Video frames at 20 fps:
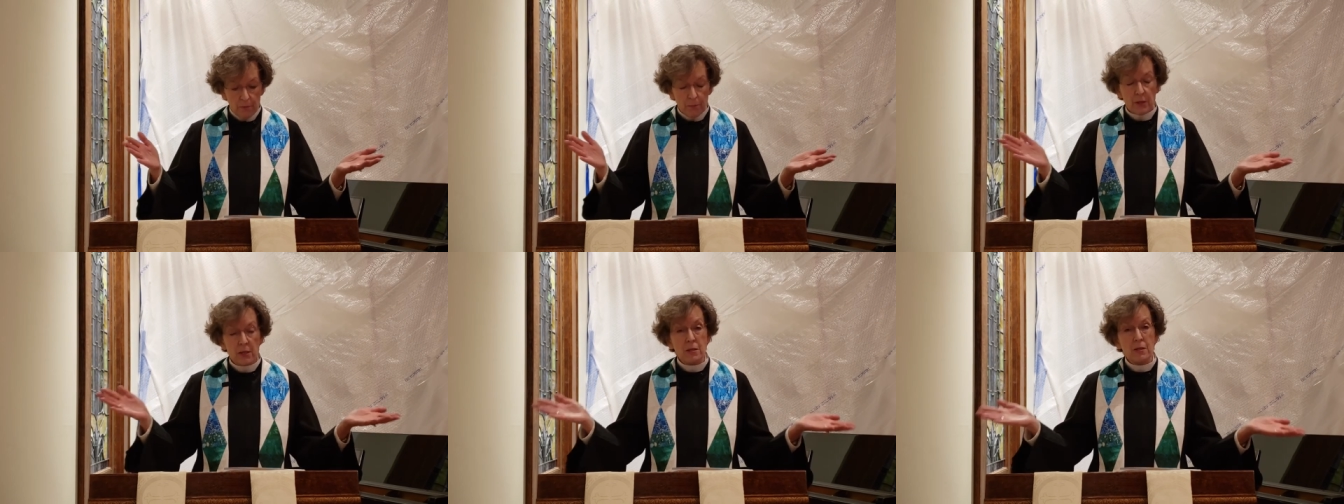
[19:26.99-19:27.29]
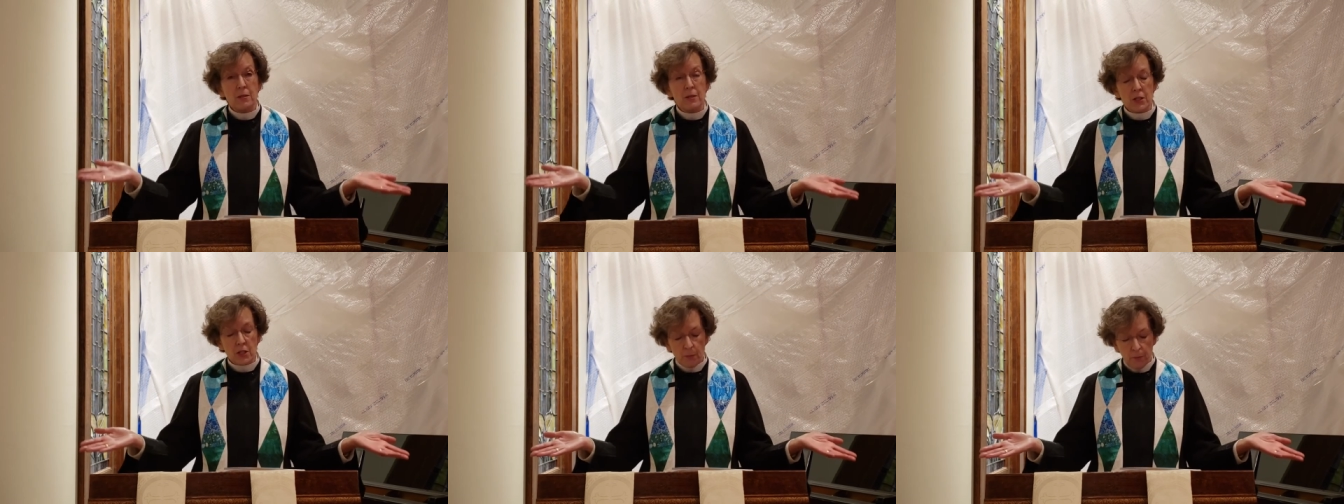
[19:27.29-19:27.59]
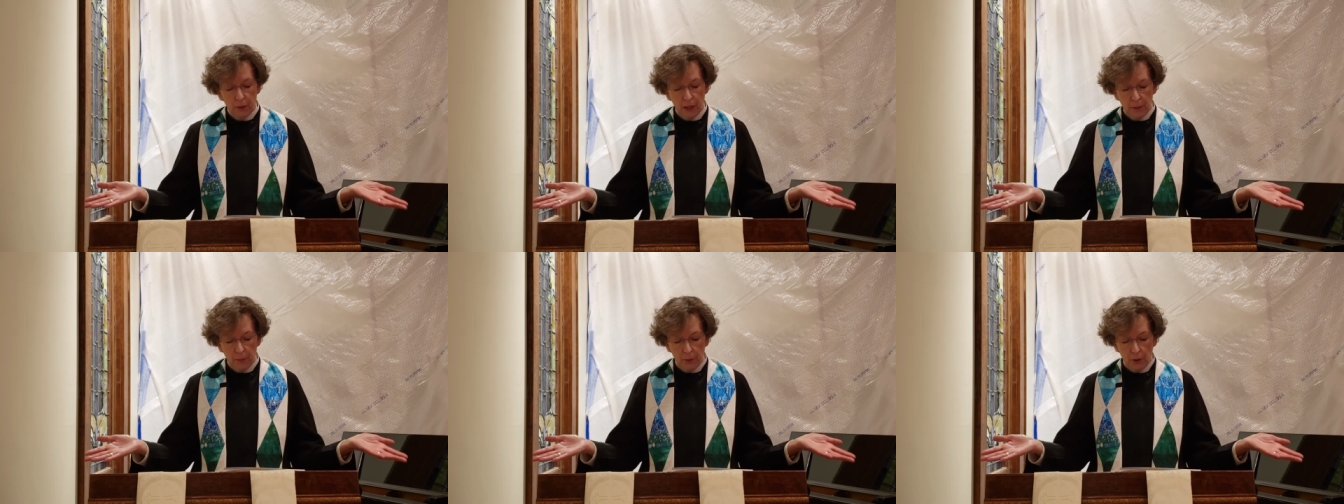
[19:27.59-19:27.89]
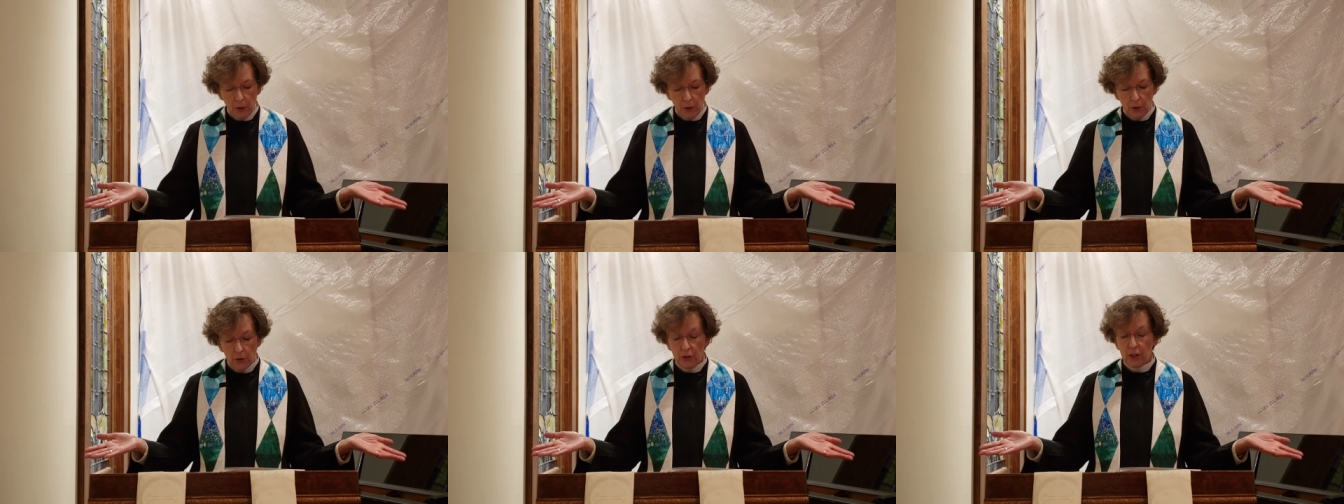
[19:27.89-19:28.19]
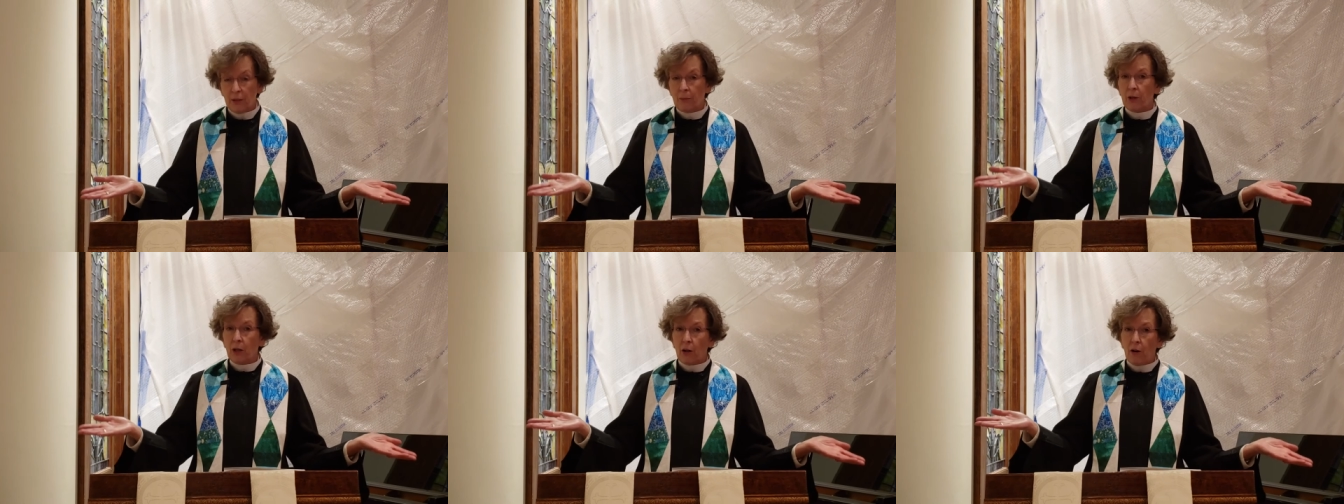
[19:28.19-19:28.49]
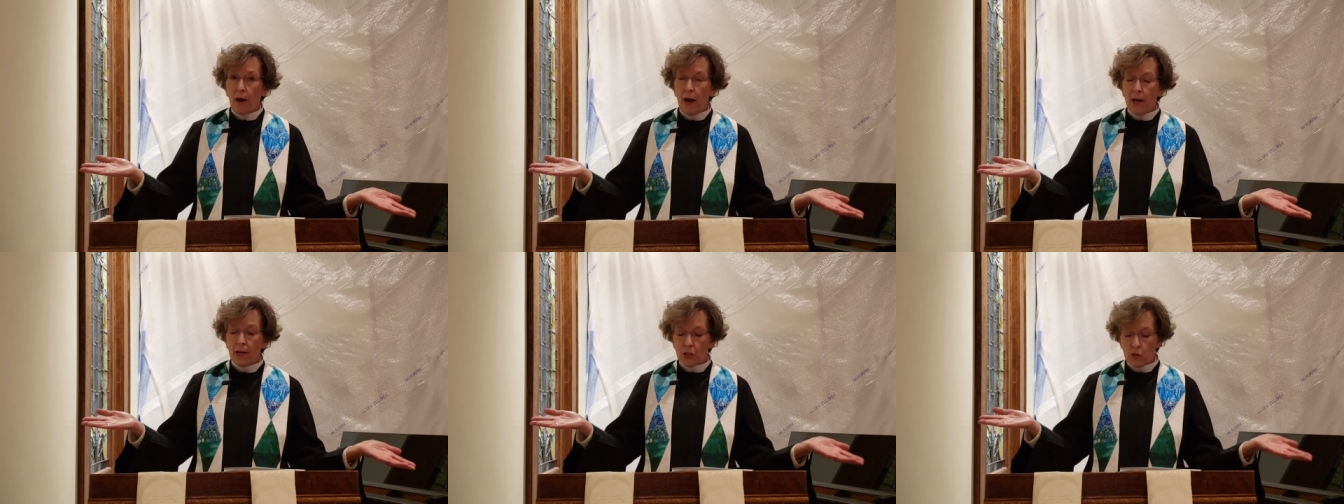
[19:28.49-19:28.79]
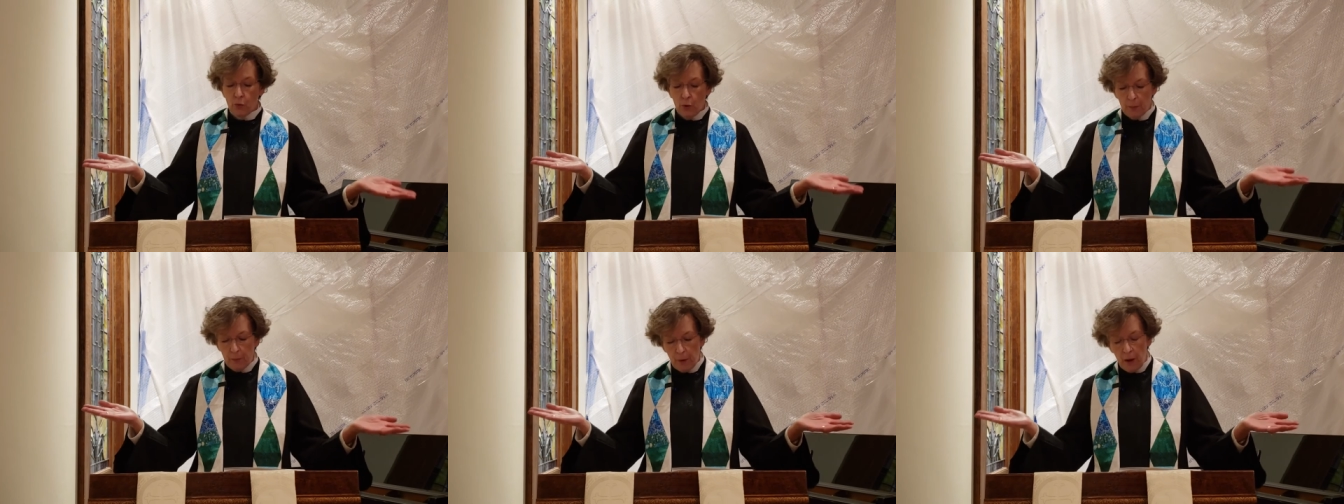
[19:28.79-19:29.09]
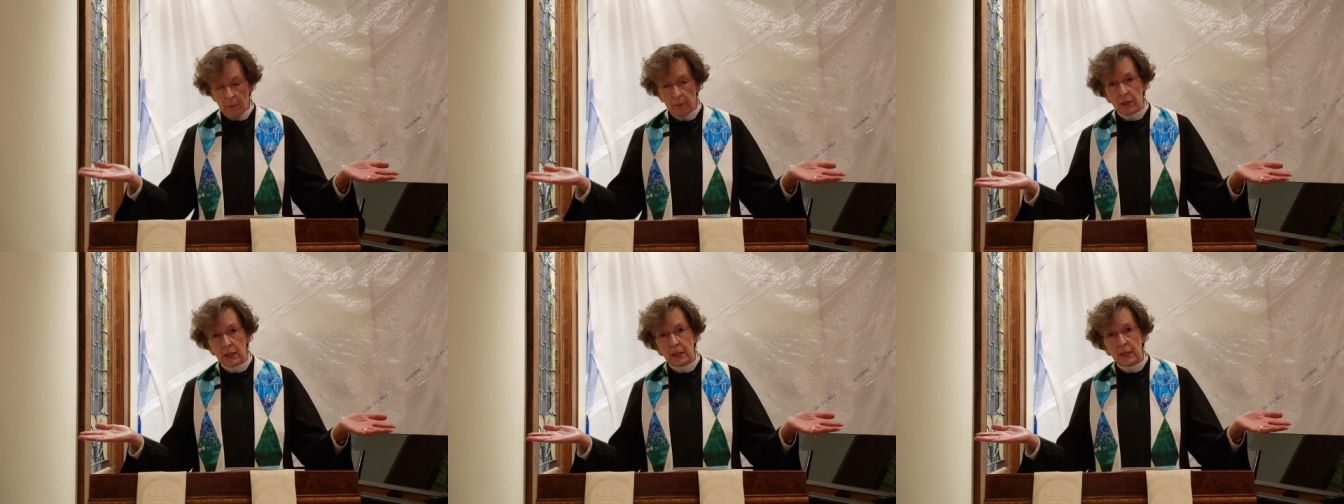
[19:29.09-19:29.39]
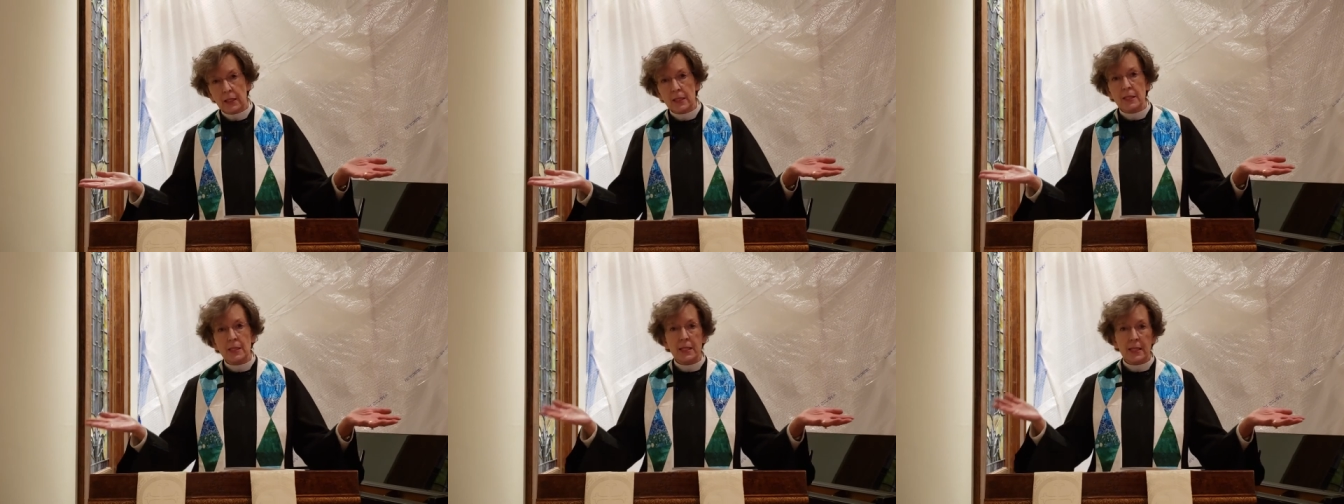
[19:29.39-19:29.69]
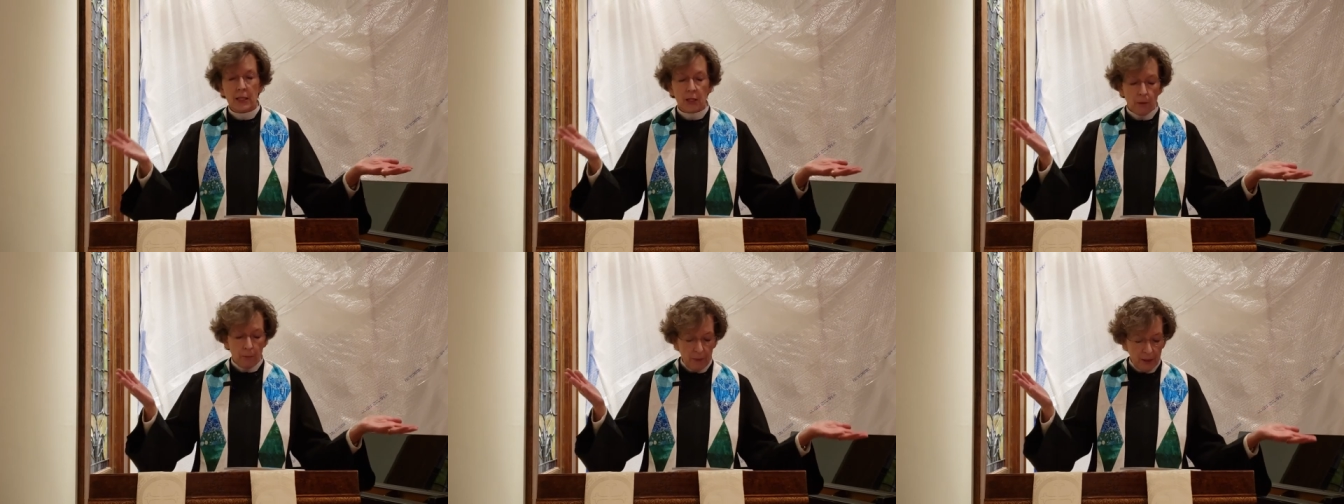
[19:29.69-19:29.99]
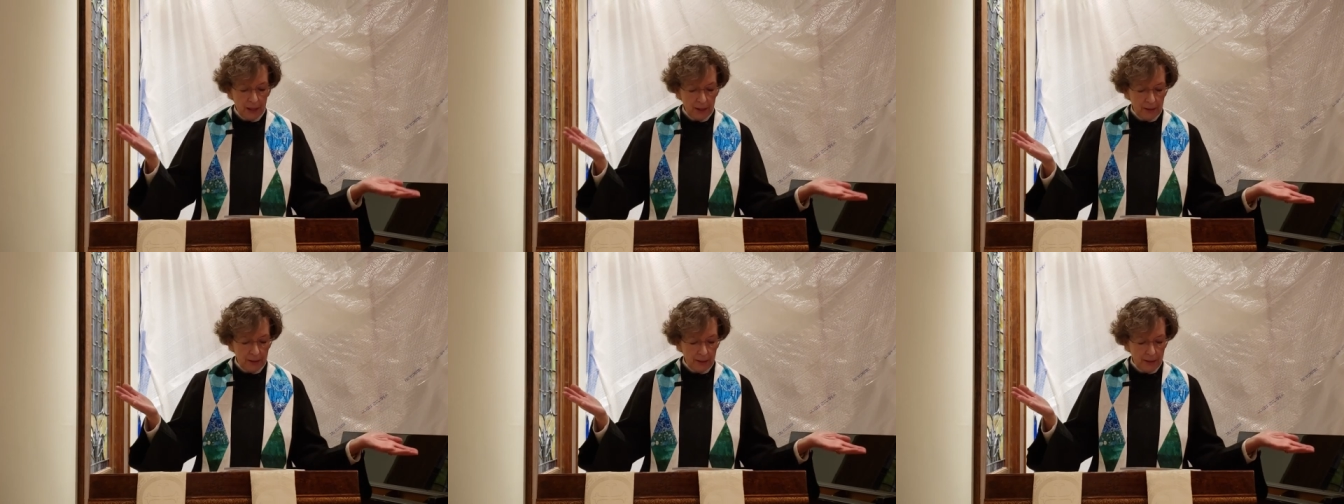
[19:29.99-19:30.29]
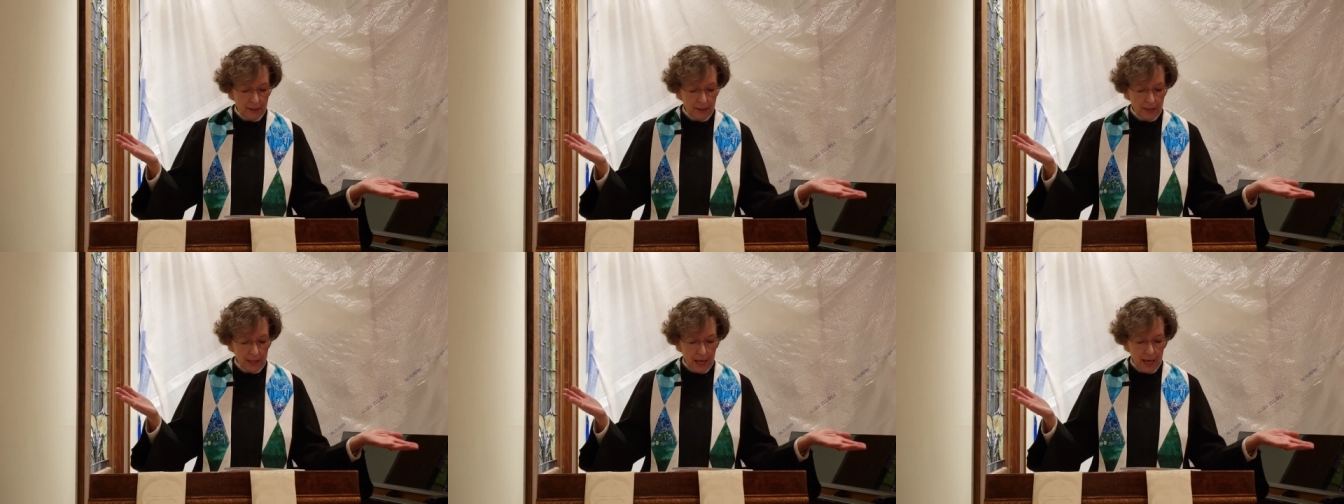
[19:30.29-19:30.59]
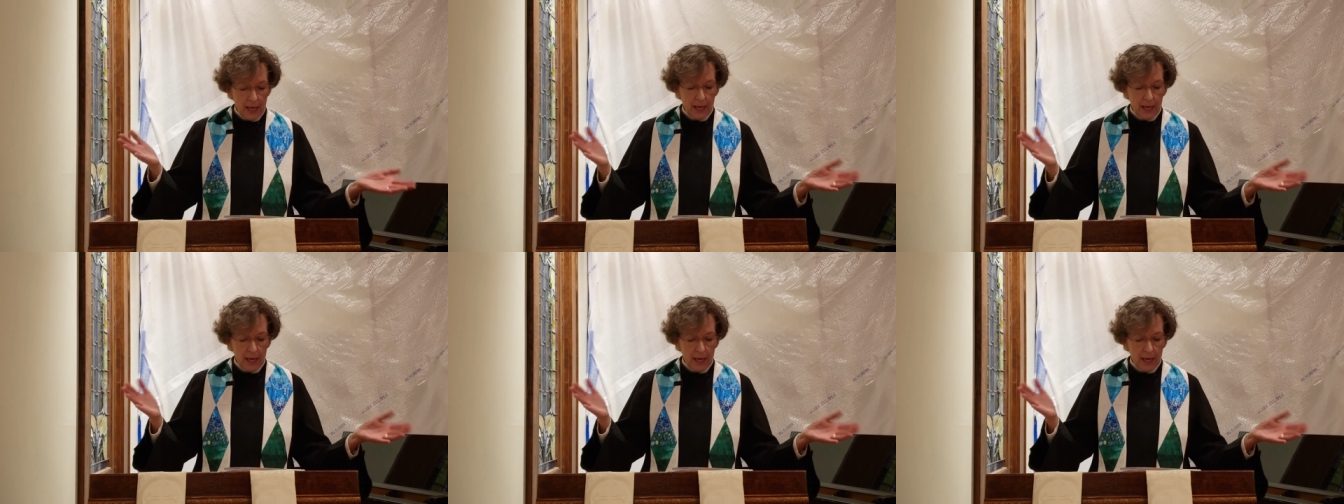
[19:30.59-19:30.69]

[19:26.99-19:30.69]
business people, Democrats, Republicans, independents,